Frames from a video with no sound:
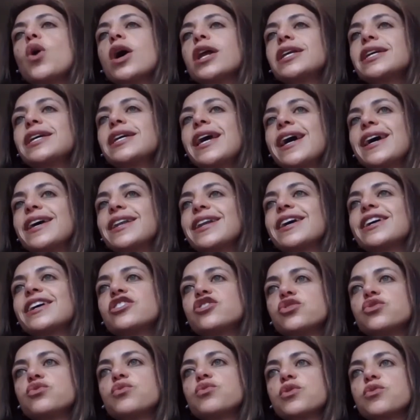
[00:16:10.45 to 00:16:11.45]
what
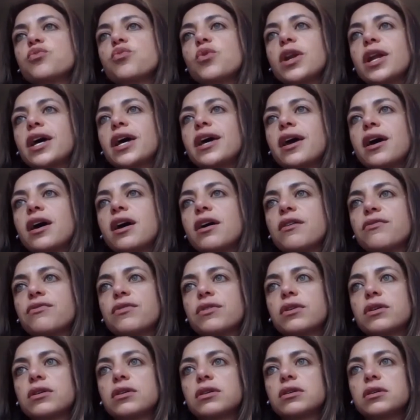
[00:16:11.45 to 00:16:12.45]
can I do with what I
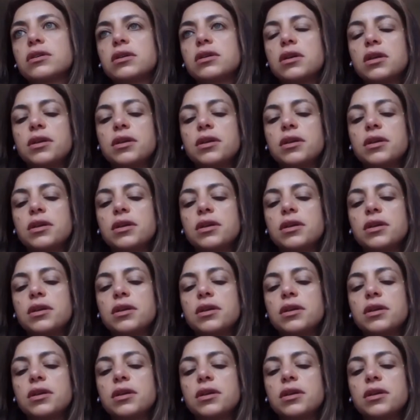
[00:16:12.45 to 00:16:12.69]
have?